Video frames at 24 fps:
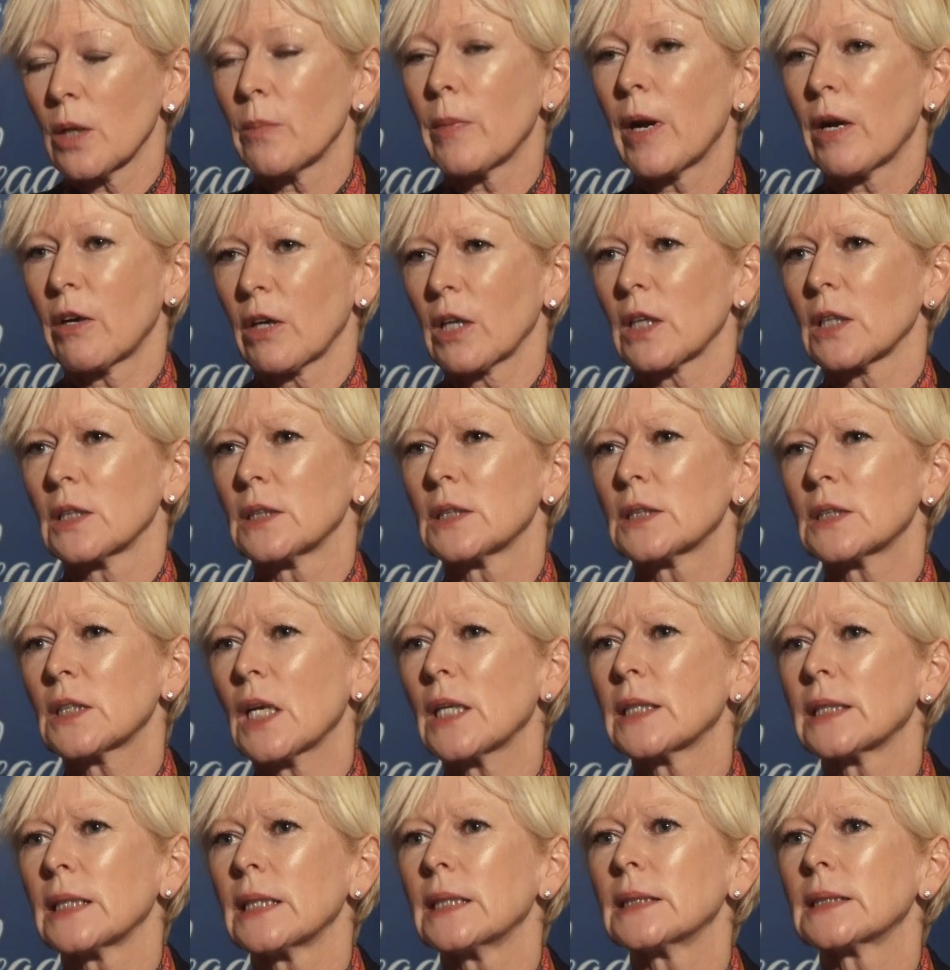and American
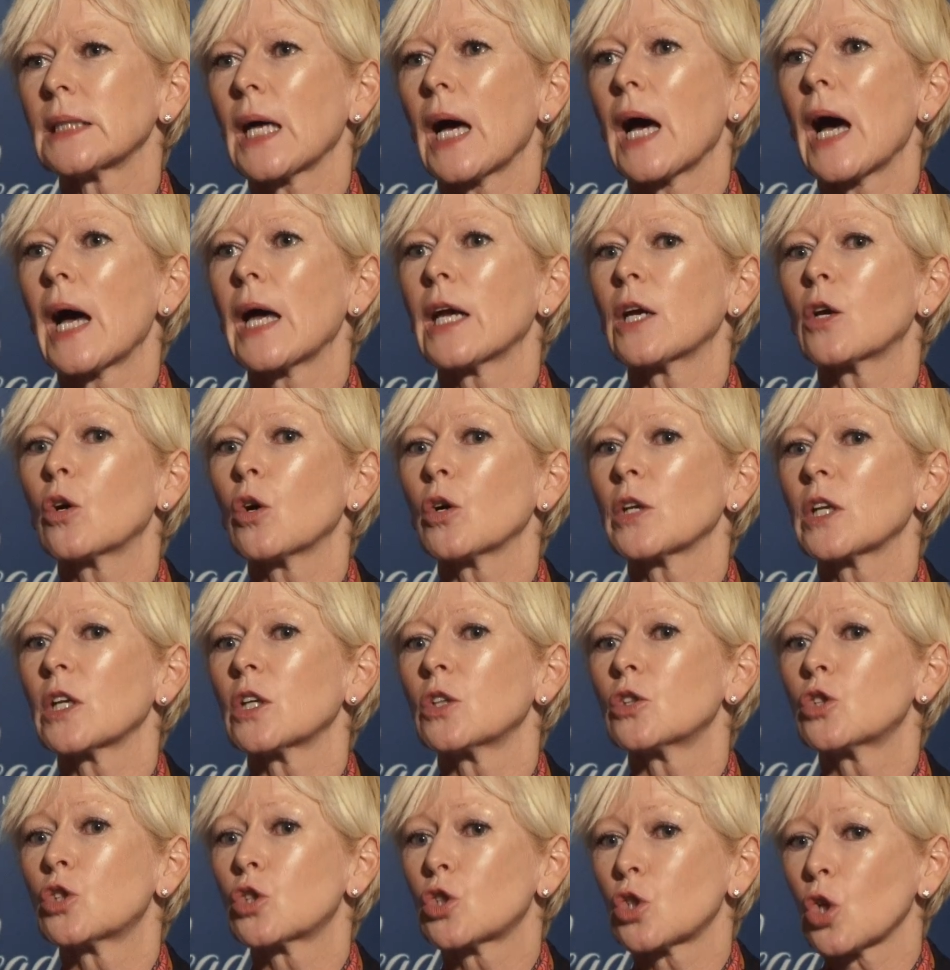Studies, I got a
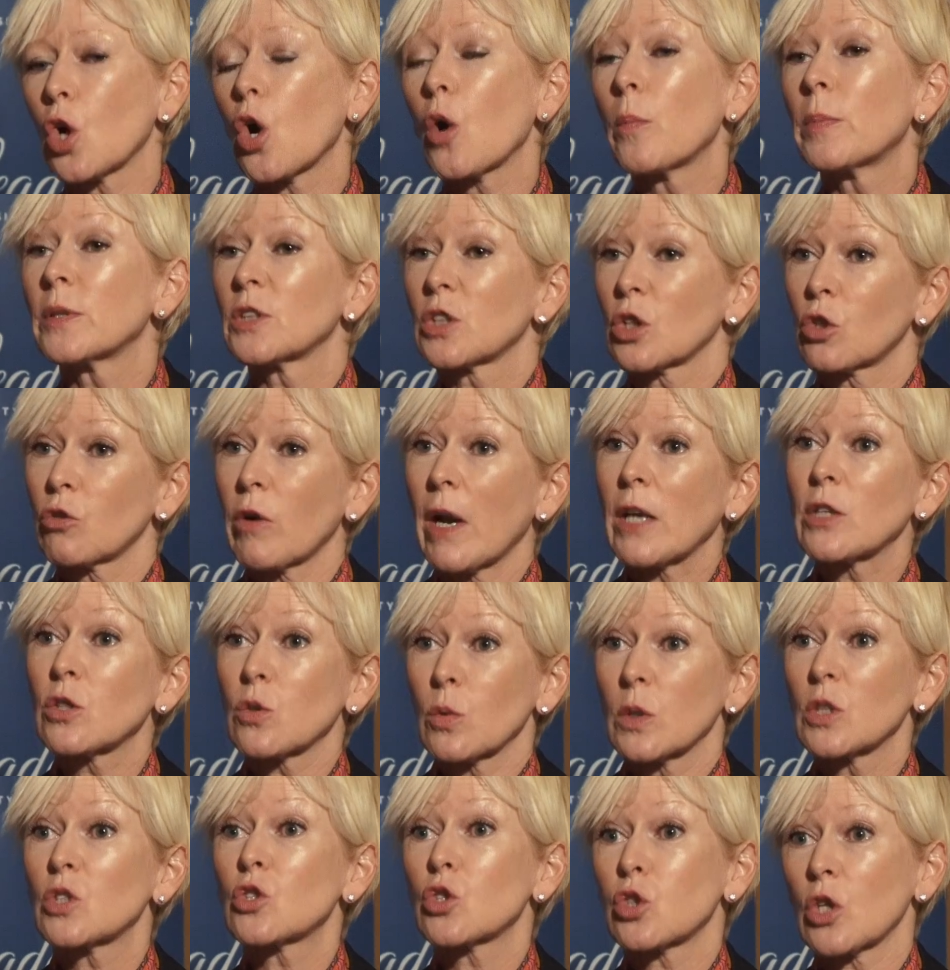job as a
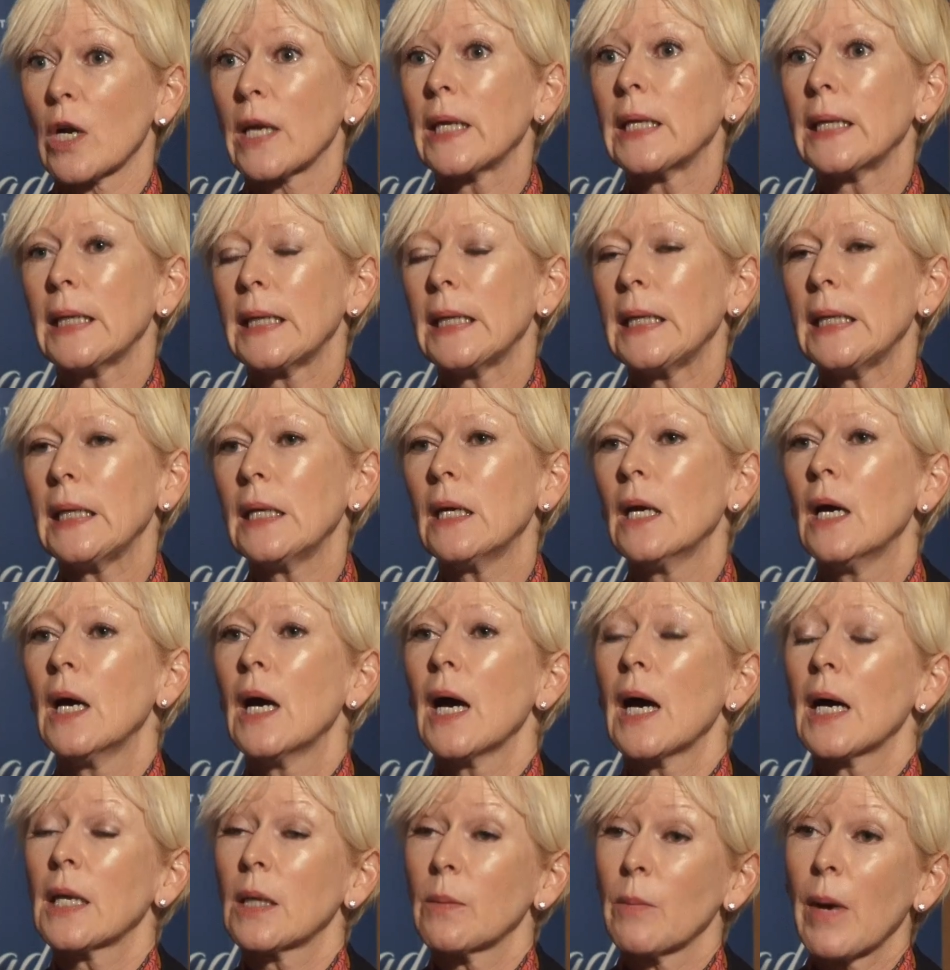graduate trainee
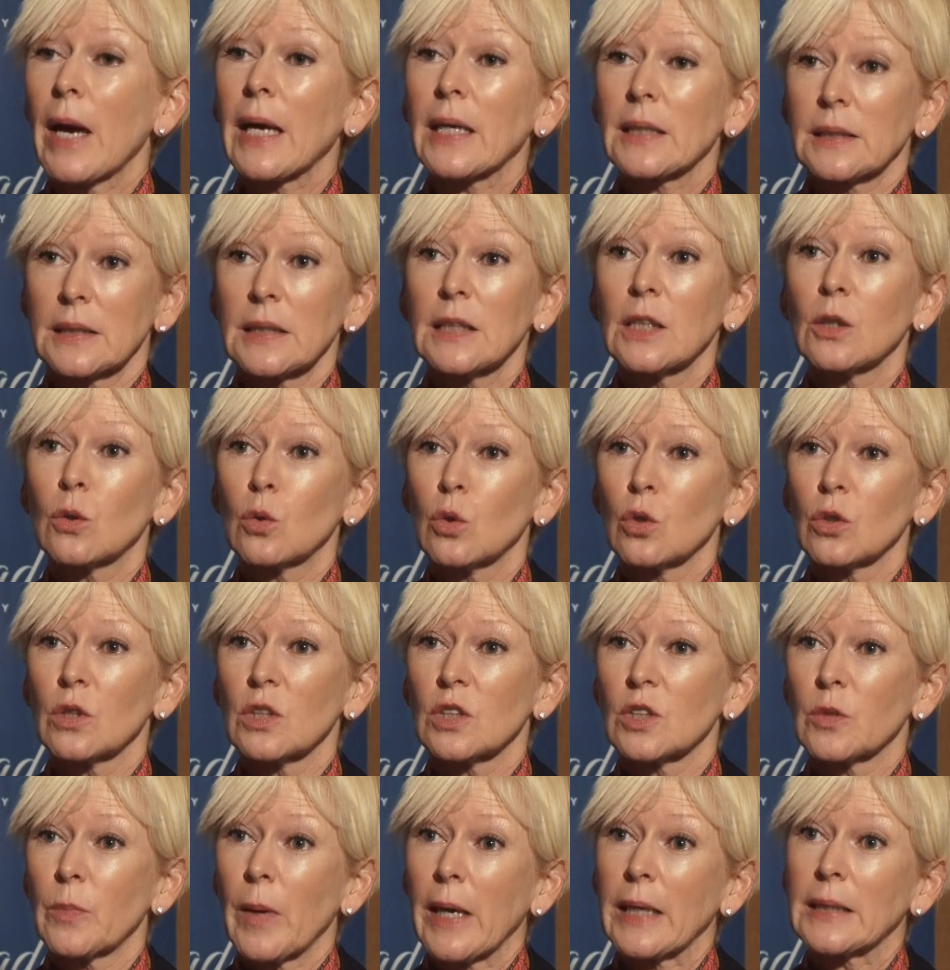at a magazine called
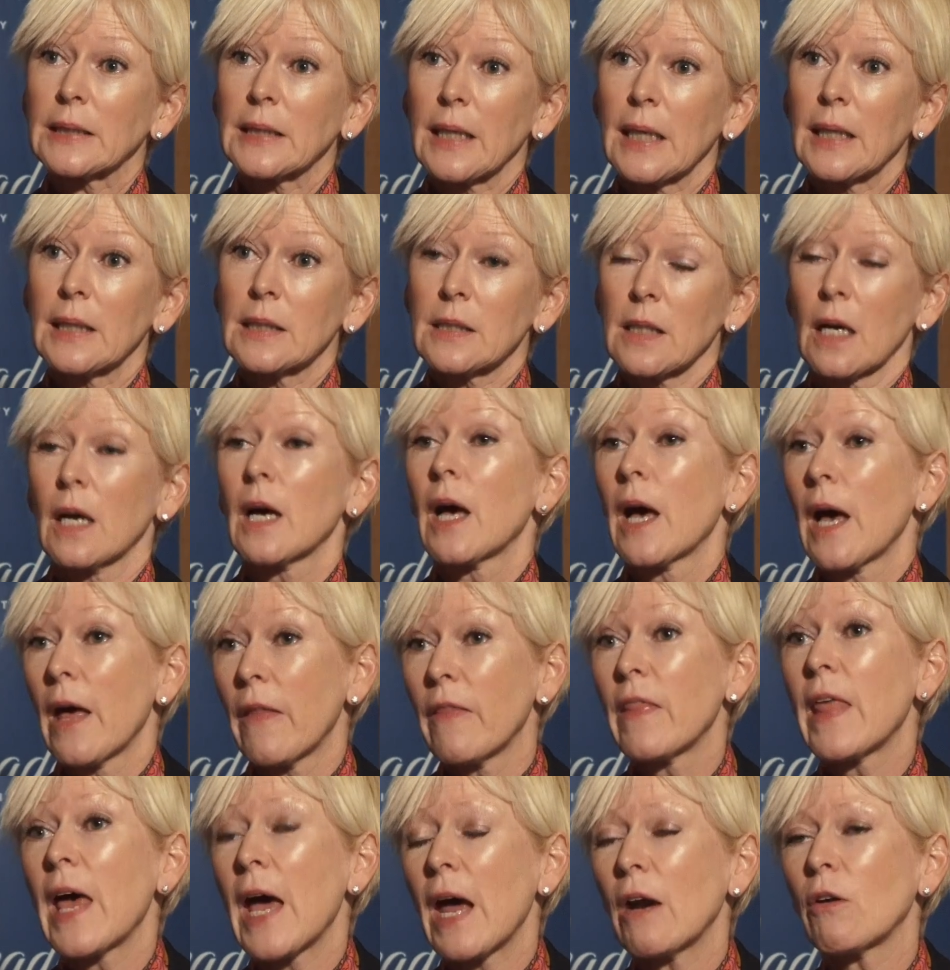The Spectator,
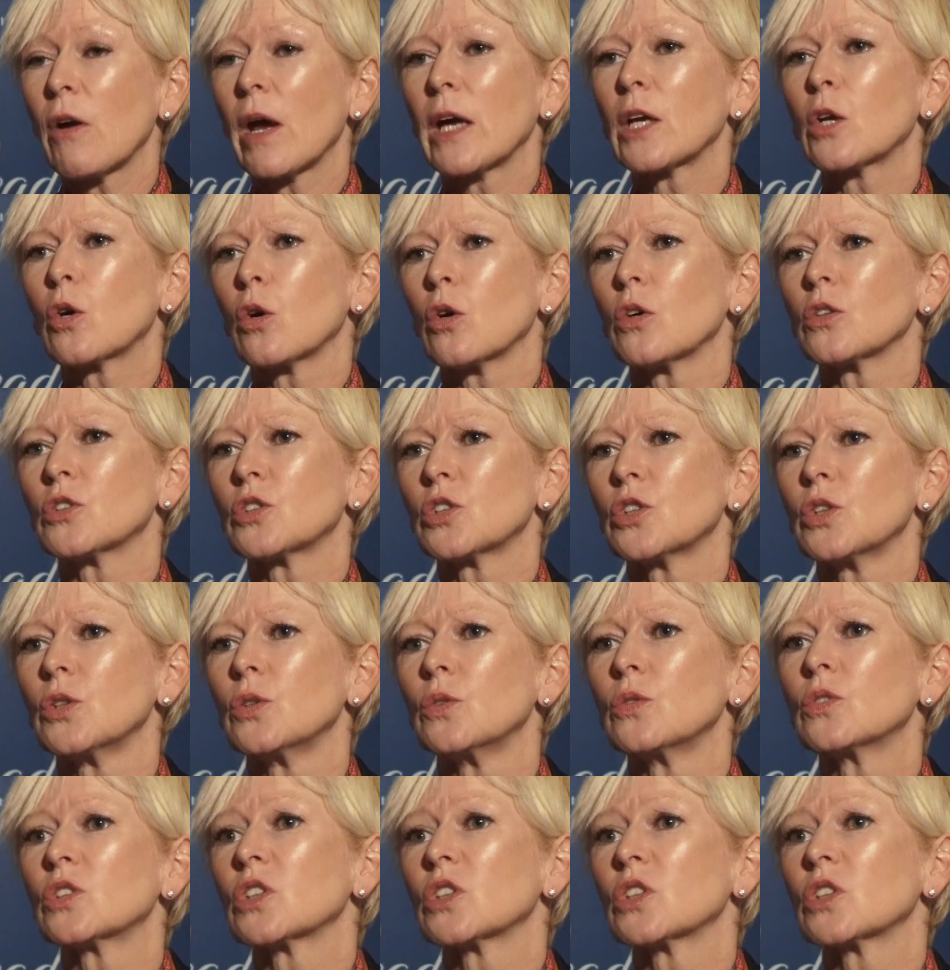and there I got to